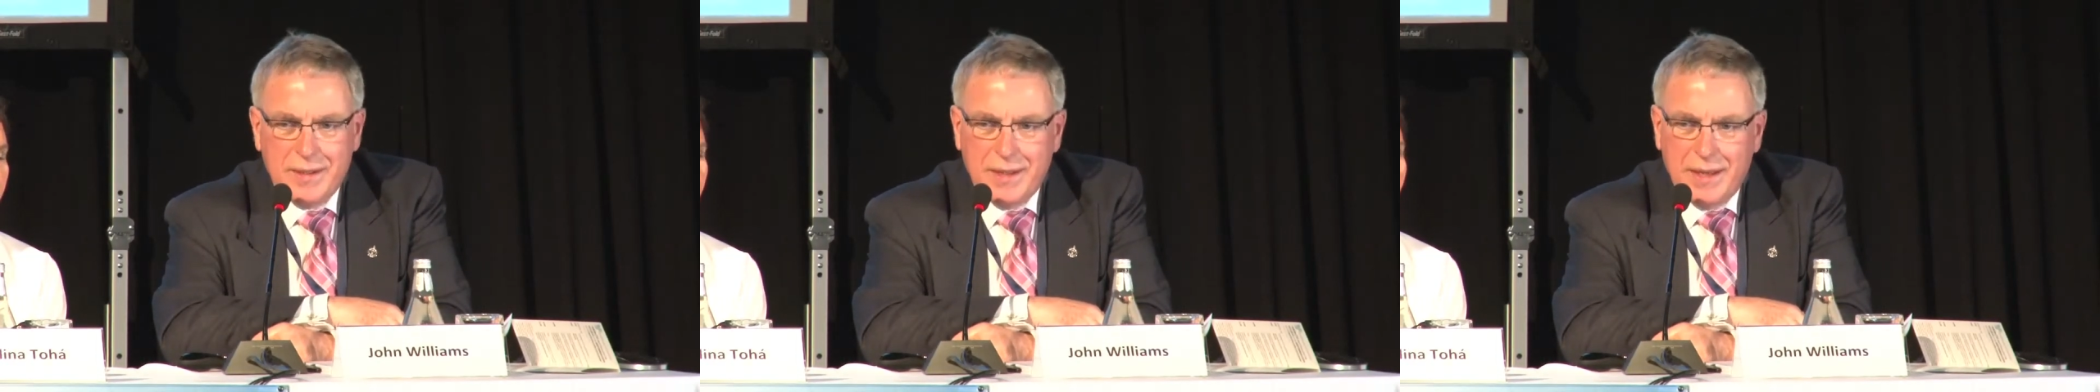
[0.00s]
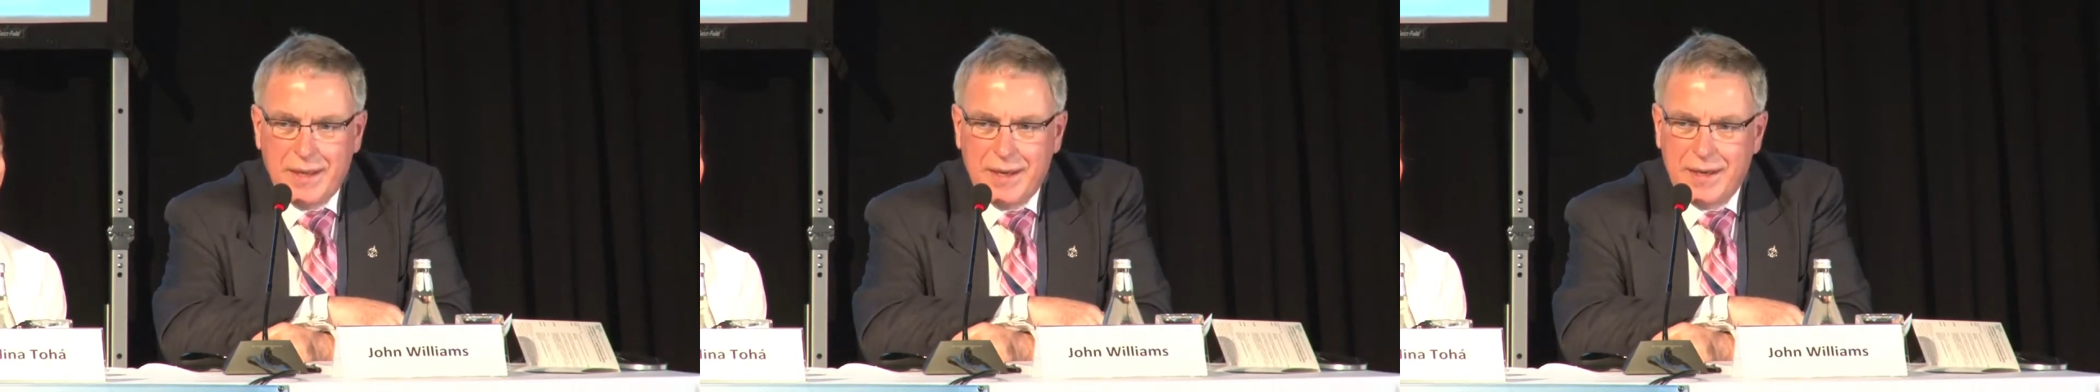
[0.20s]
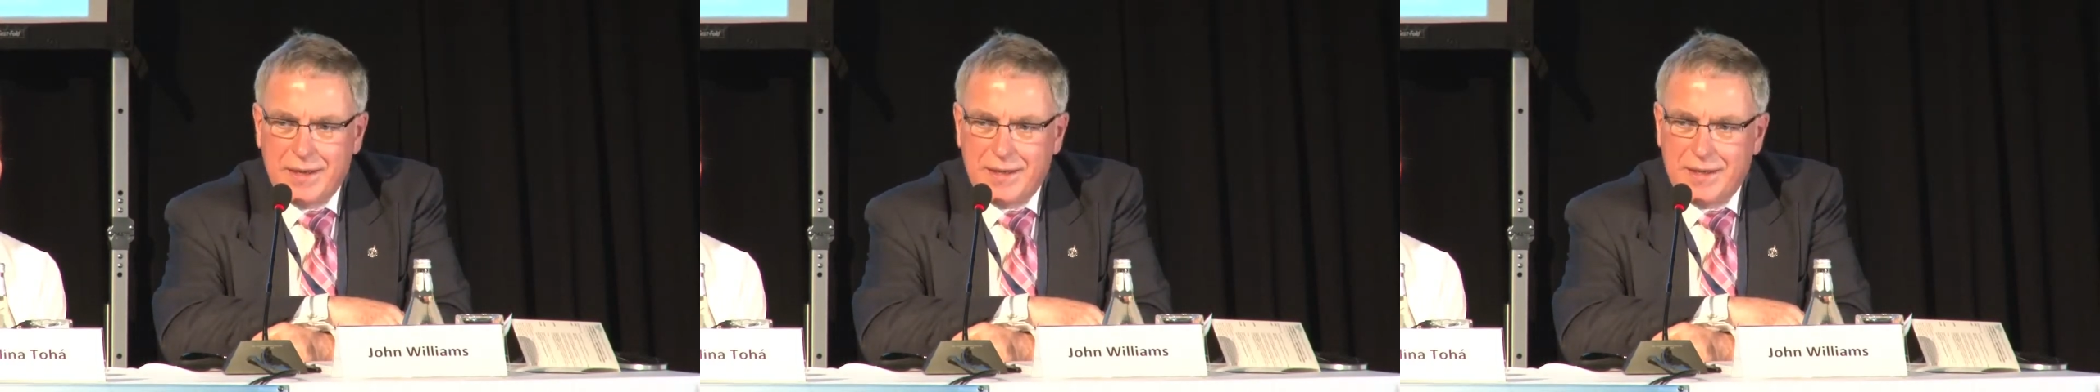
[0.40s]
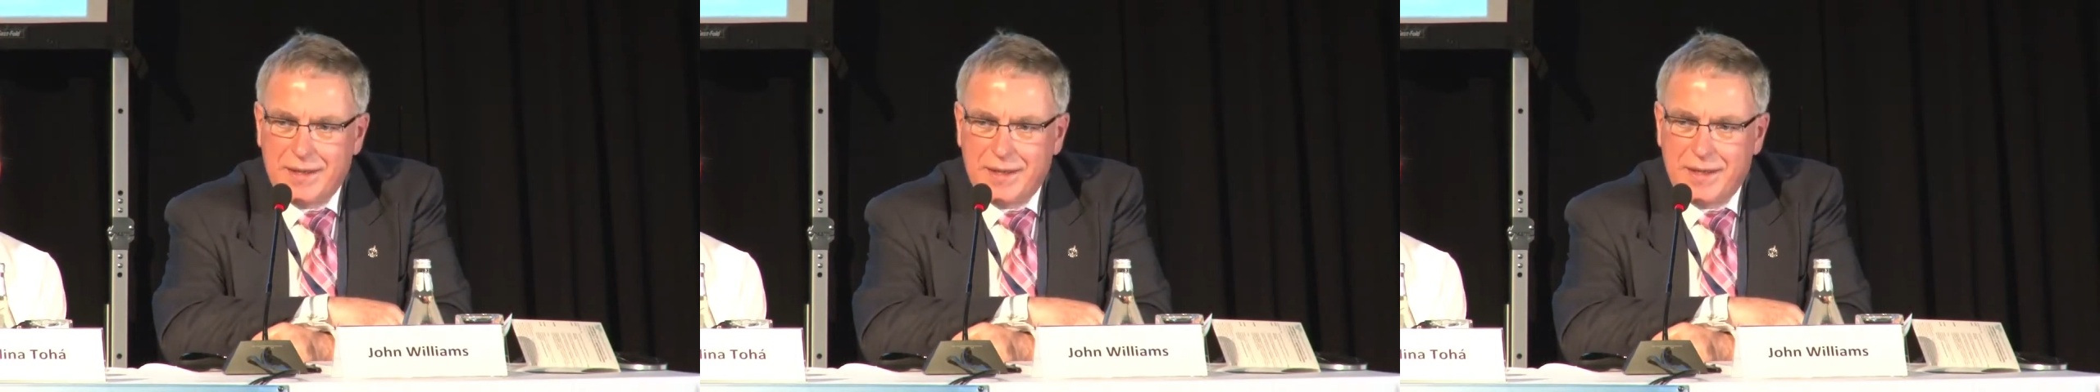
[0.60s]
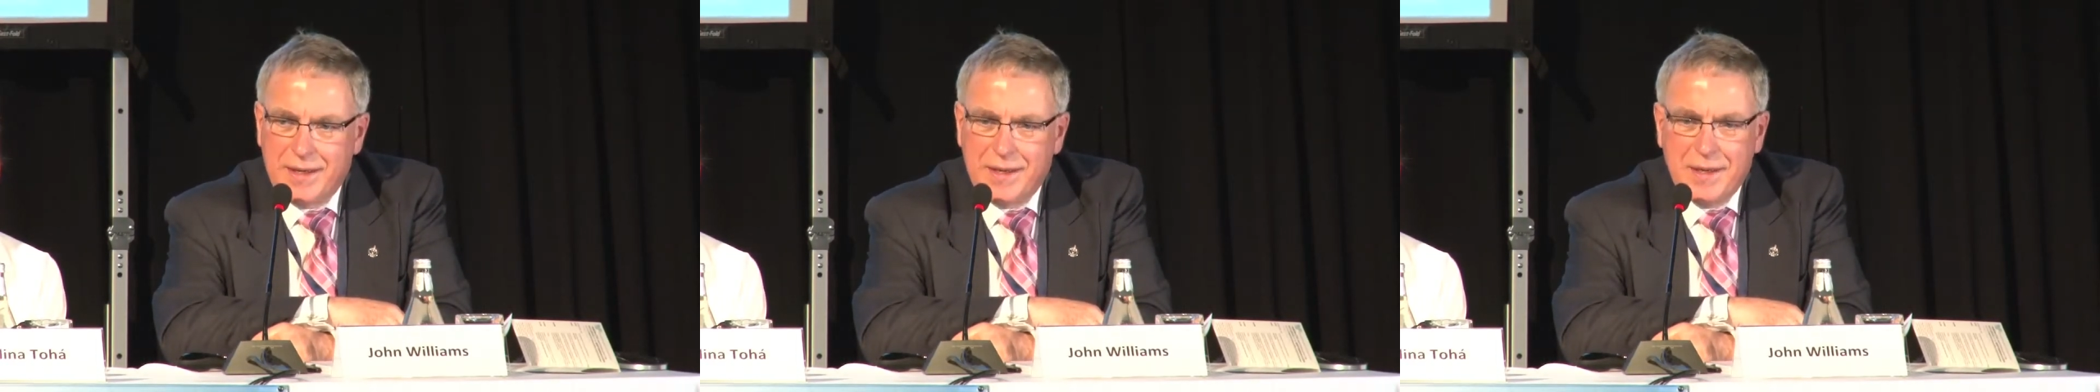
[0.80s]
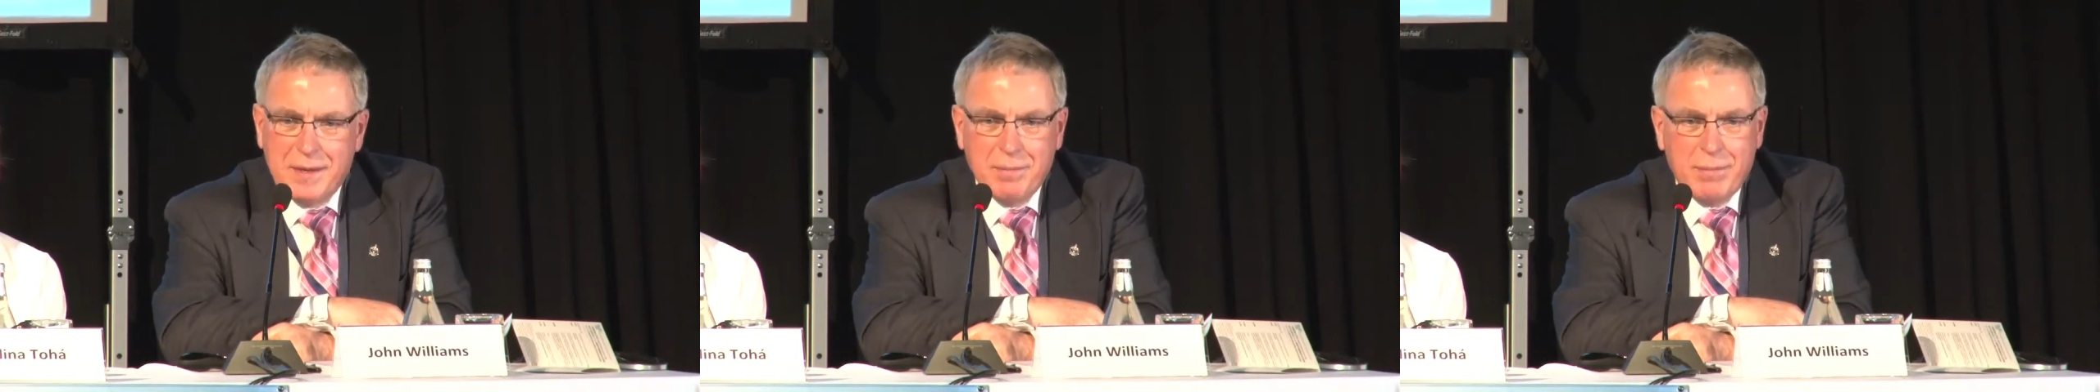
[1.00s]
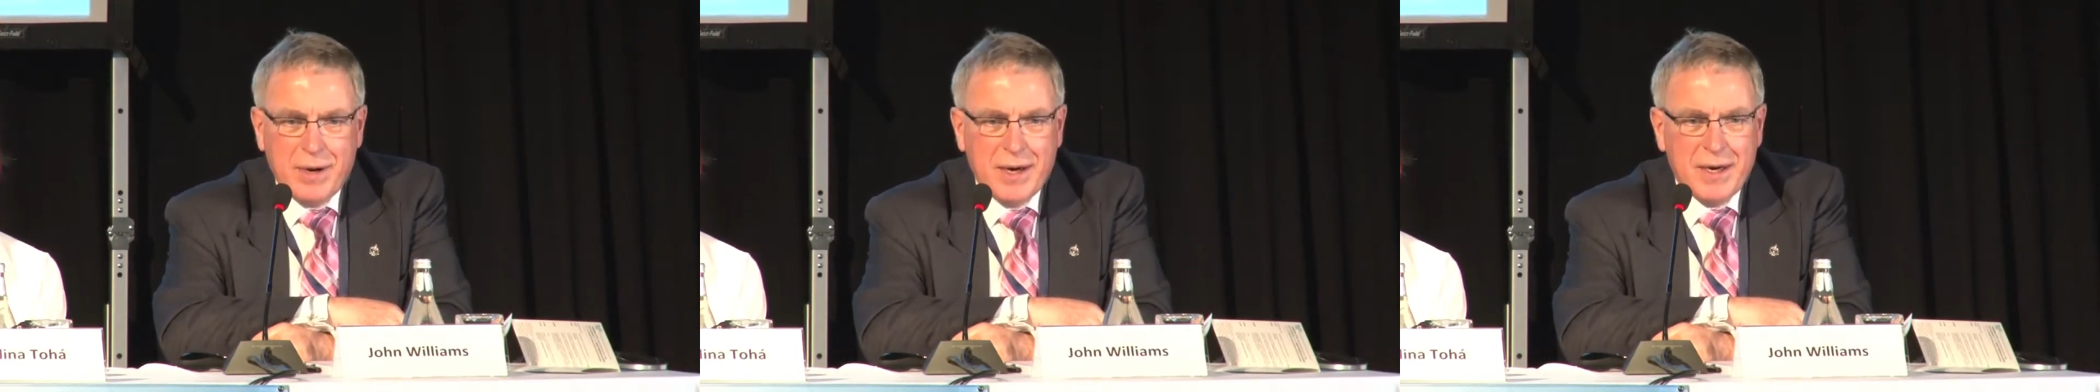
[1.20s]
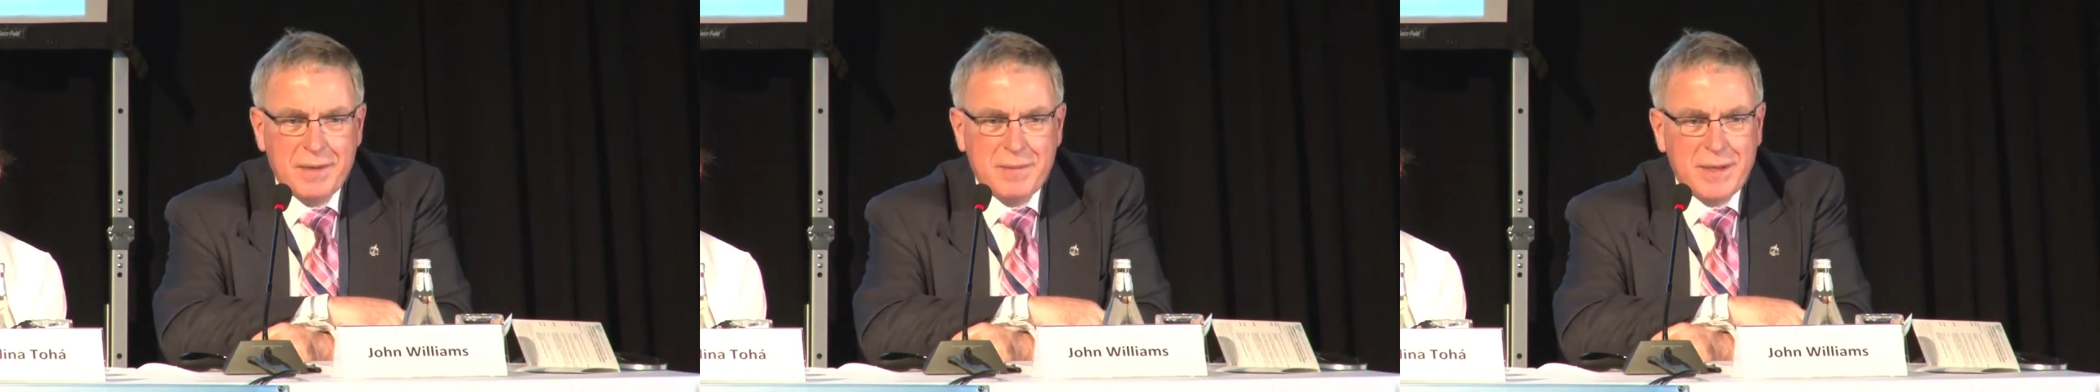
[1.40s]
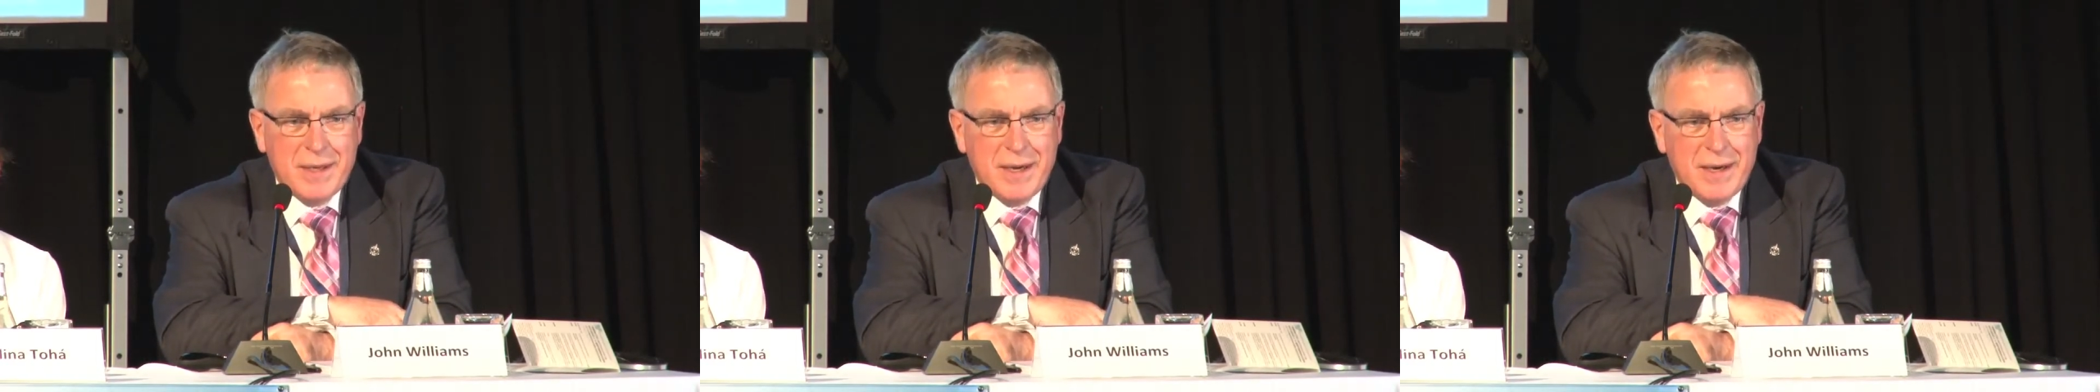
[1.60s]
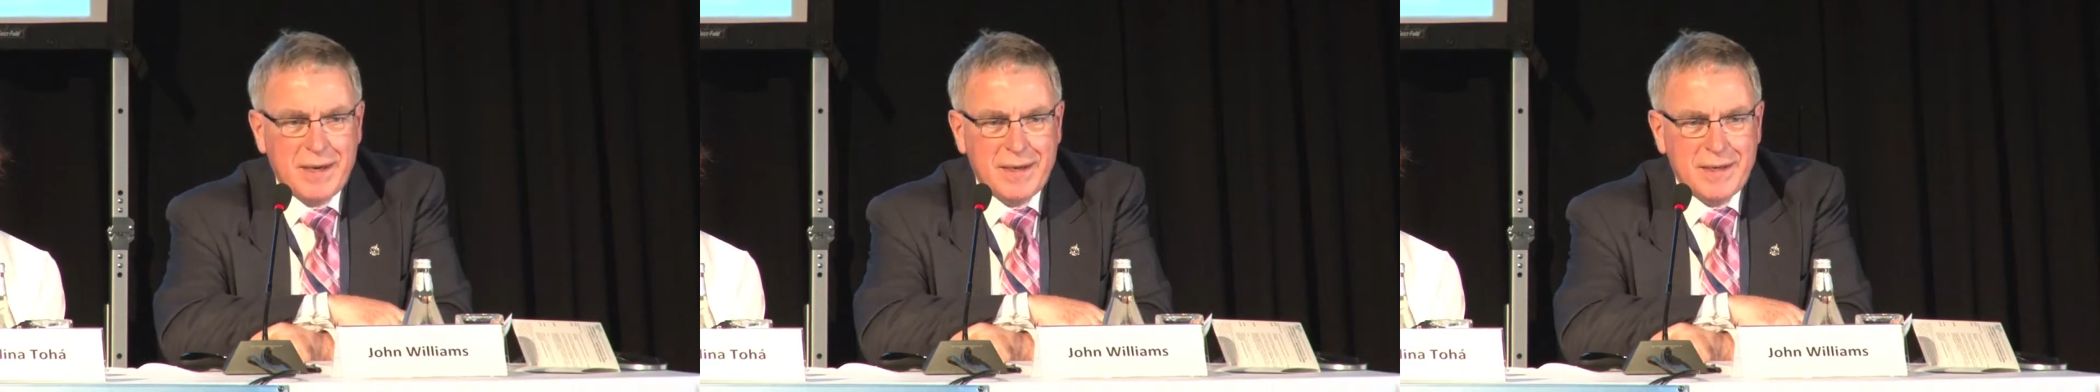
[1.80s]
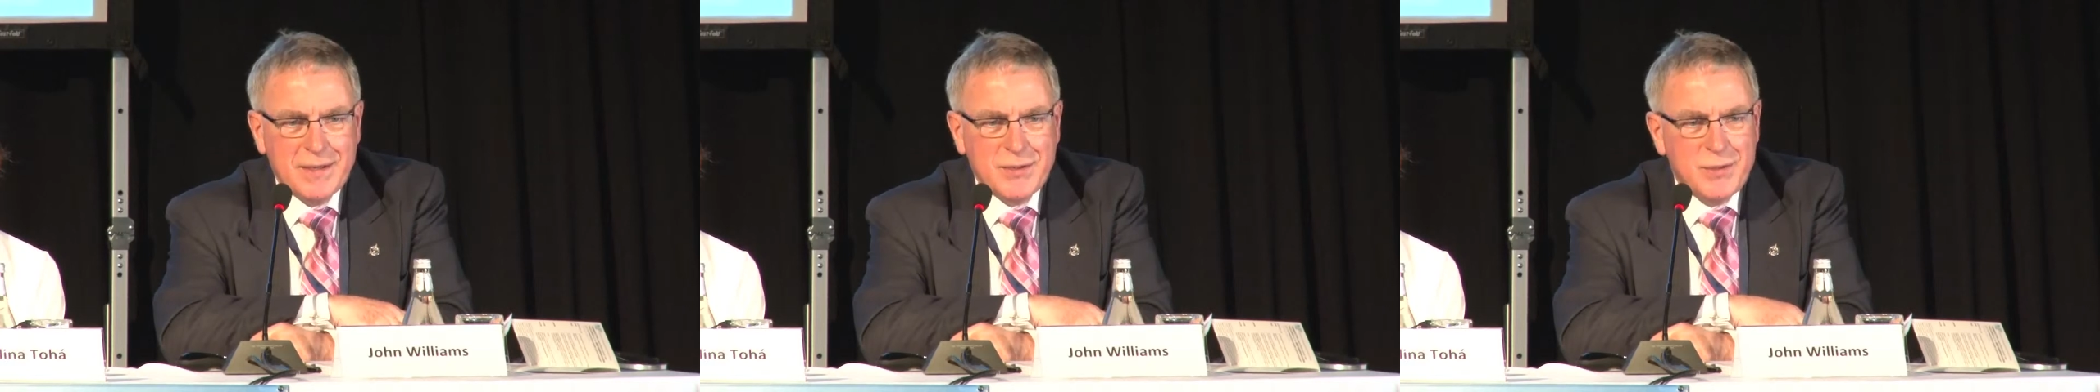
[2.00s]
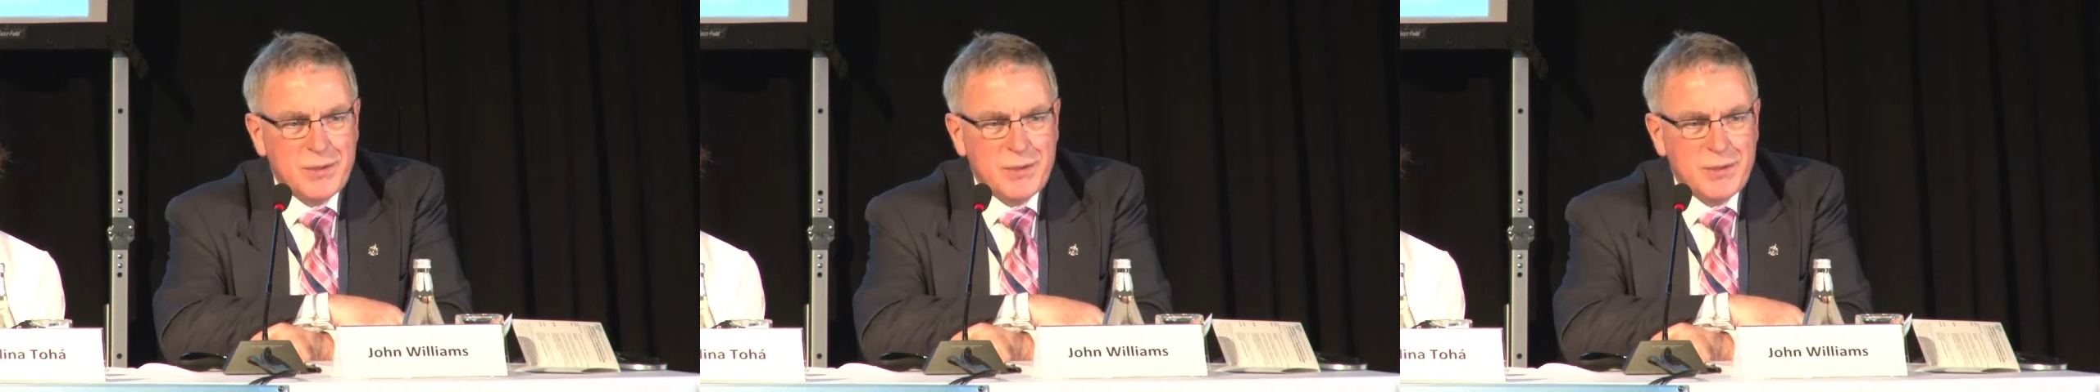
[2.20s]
that the parliamentarians